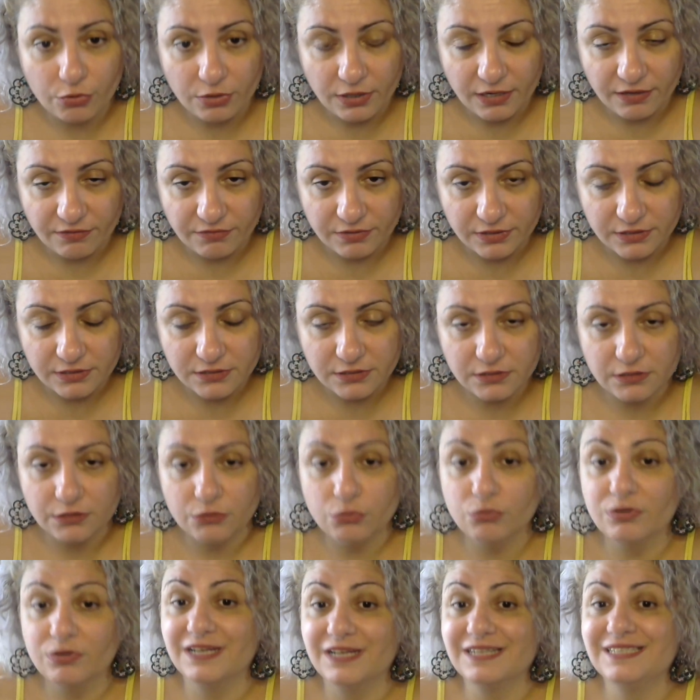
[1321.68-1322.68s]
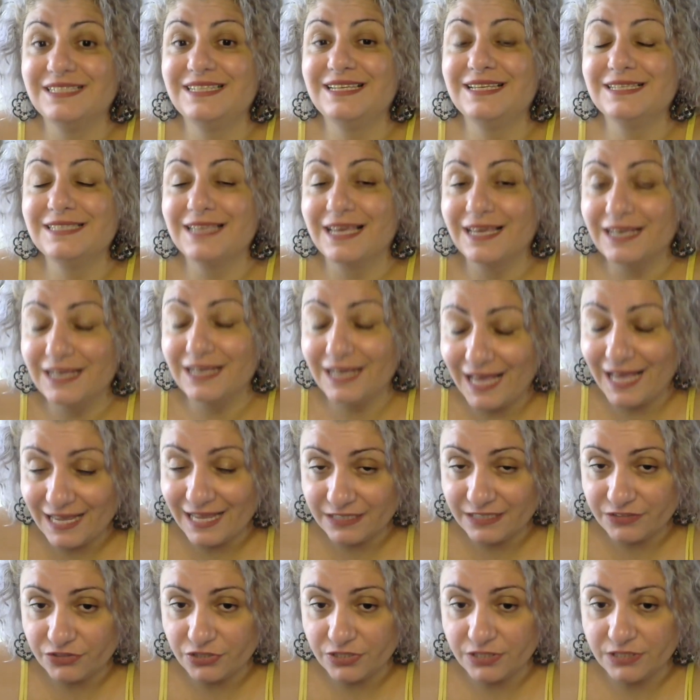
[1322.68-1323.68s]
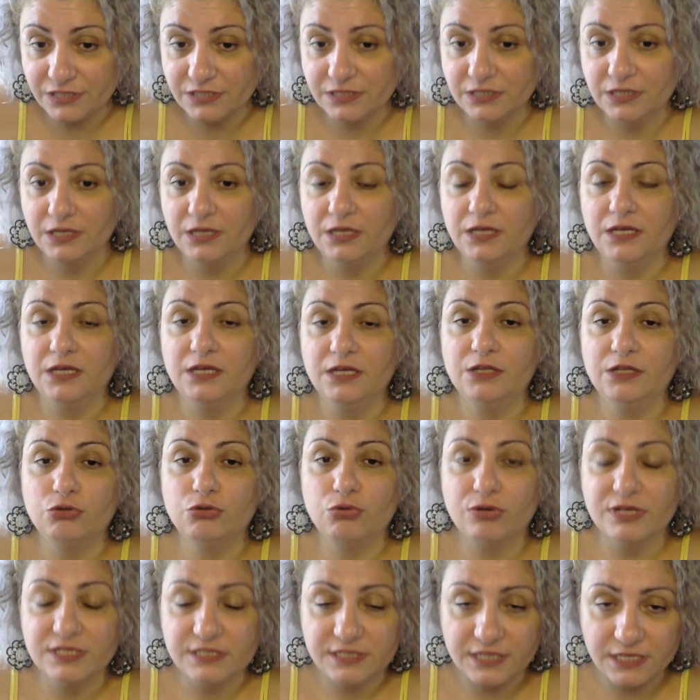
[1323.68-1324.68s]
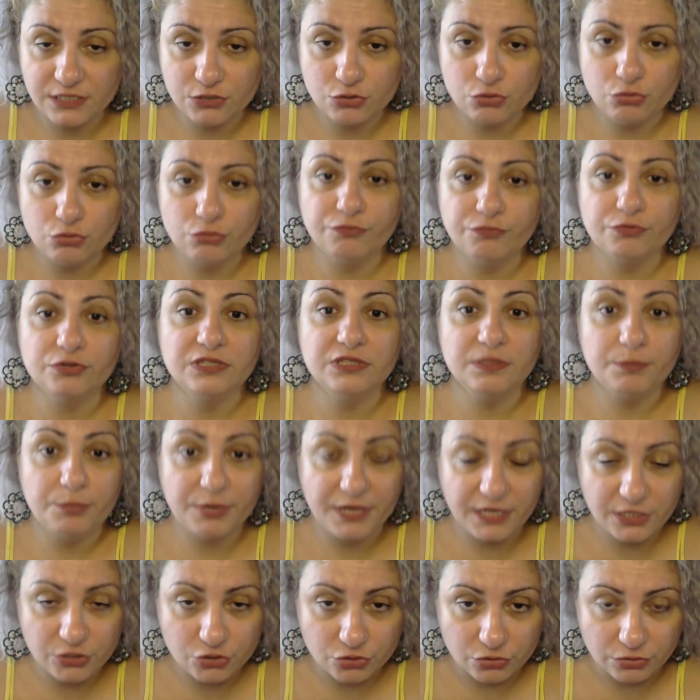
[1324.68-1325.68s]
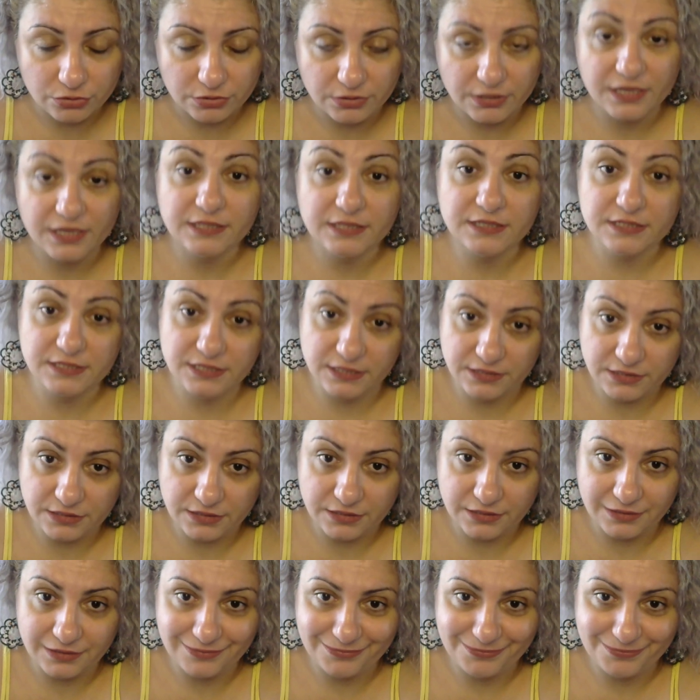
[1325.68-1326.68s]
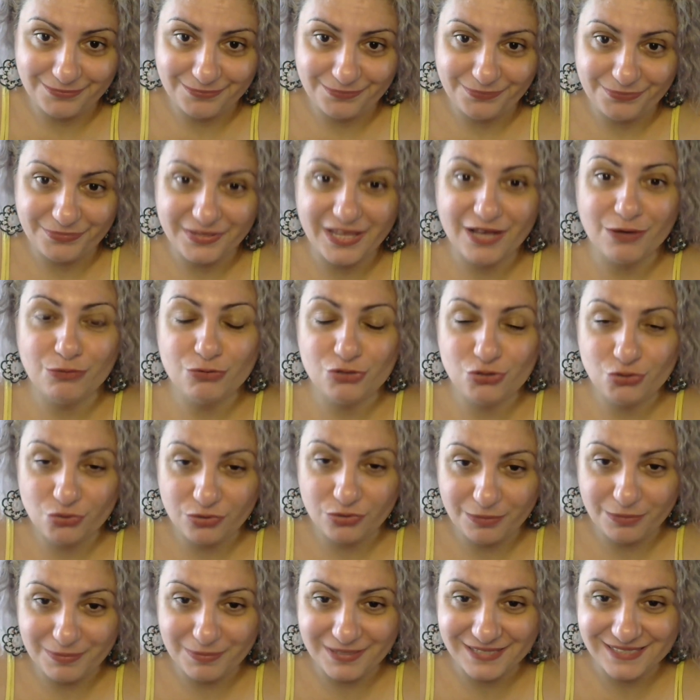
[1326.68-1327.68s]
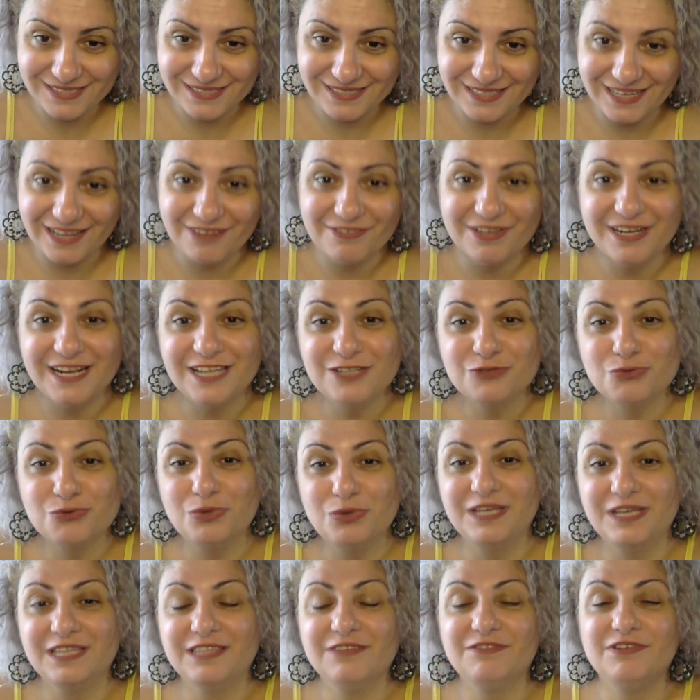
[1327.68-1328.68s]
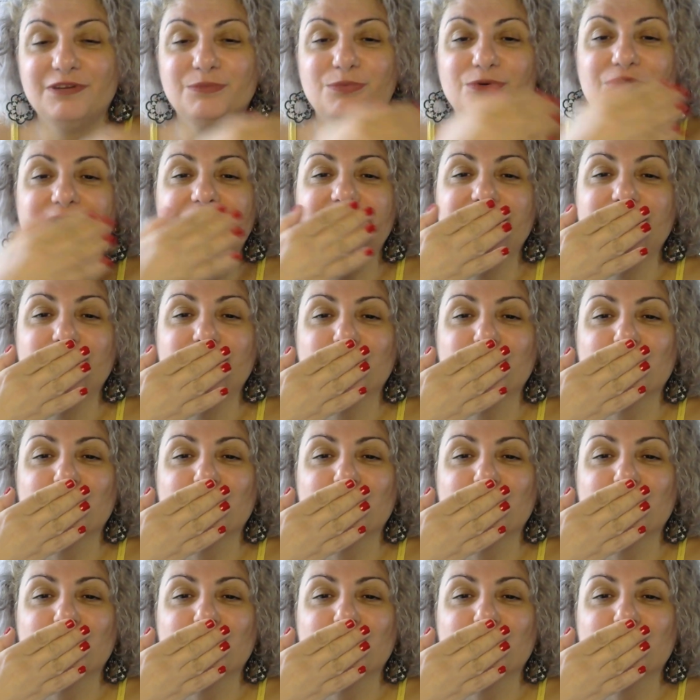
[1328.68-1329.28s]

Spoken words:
levels. You can see a psychiatrist to assess you for depression, etc. I wish you the best. Have a nice weekend, everybody.